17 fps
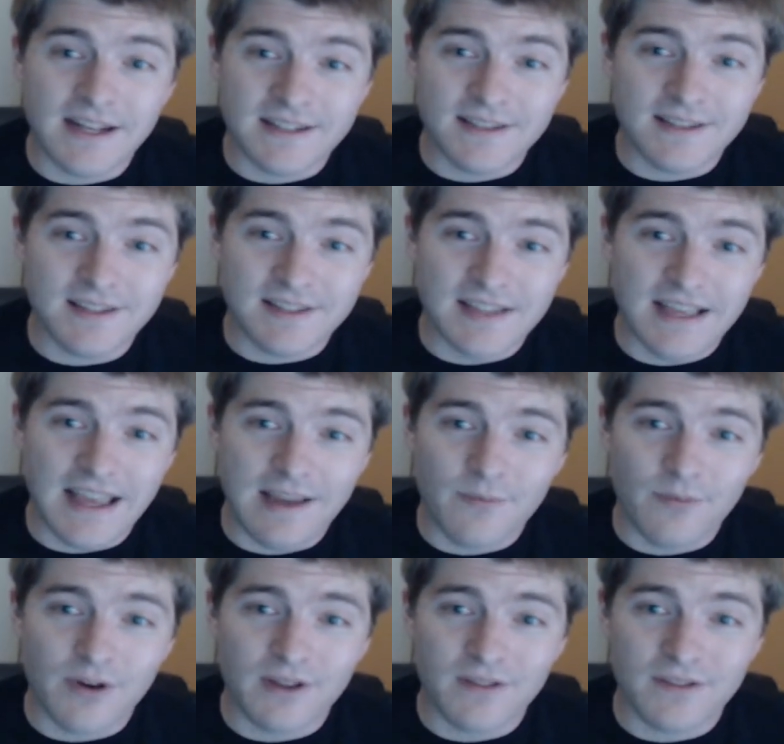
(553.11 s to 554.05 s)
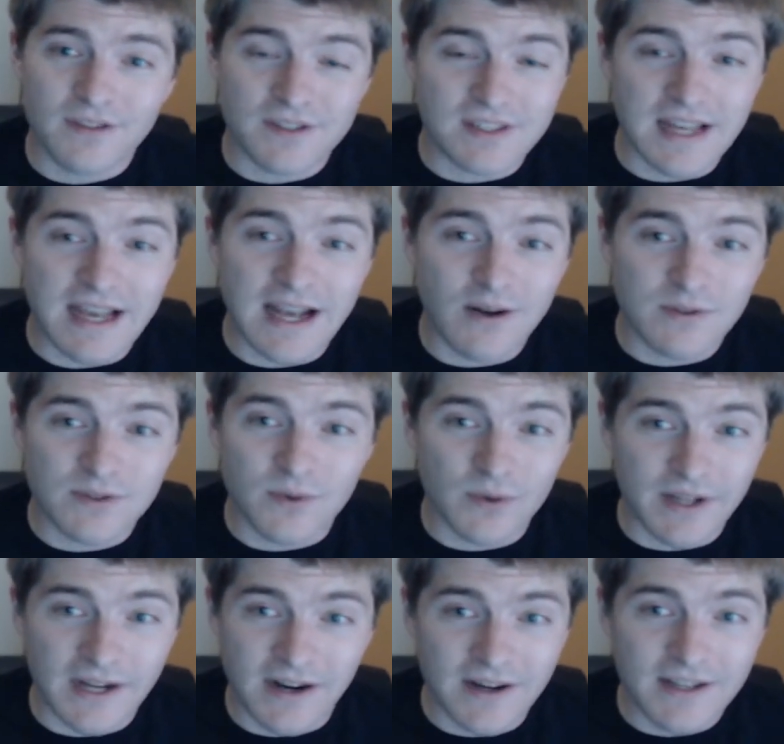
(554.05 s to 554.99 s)
It's the same with just a
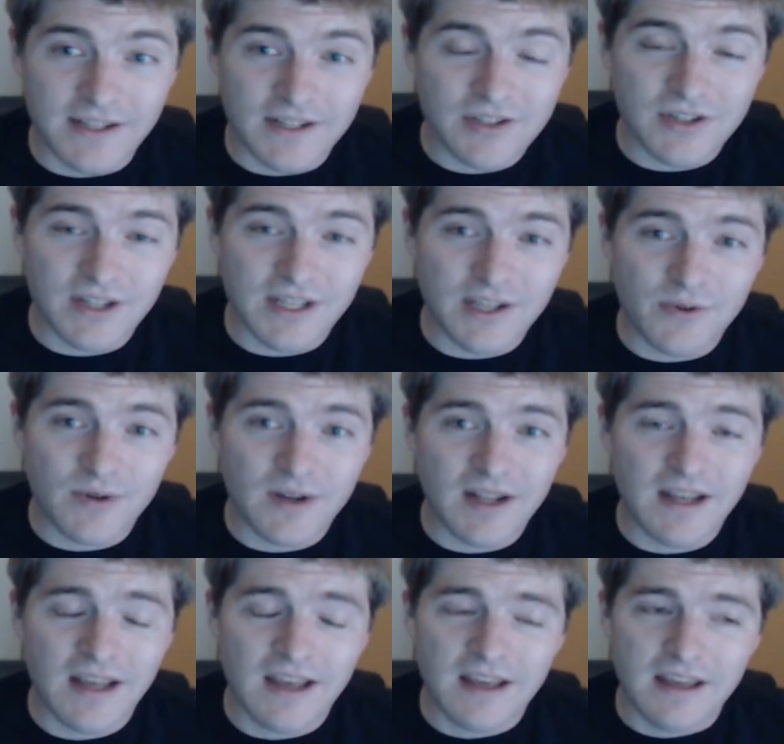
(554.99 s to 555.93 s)
household air conditioning unit.